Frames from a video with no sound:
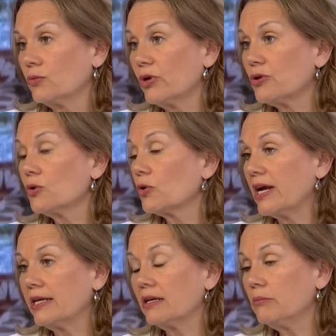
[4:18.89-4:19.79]
with
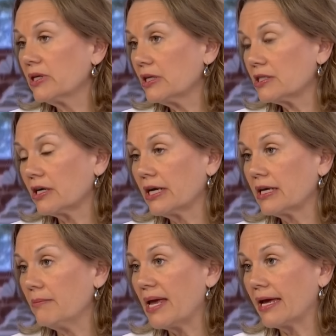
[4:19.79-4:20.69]
Ukrainian military
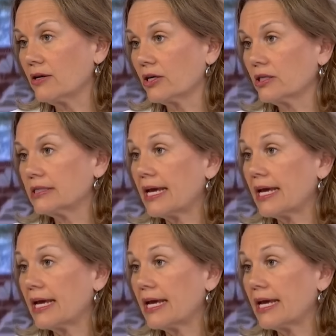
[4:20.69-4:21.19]
commanders